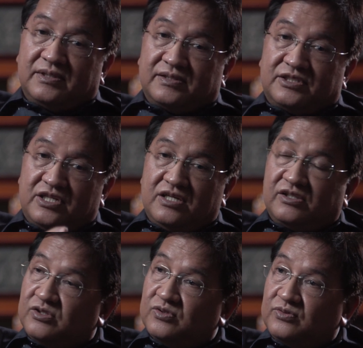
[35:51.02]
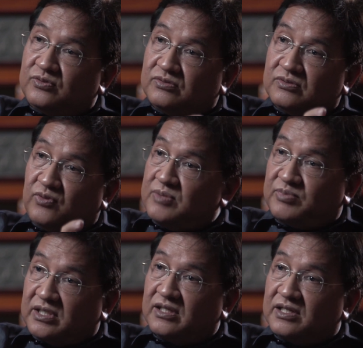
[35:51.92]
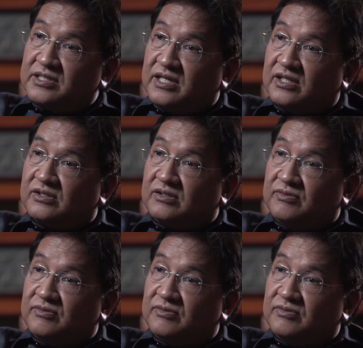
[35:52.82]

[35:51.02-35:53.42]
shield to one particular sector, which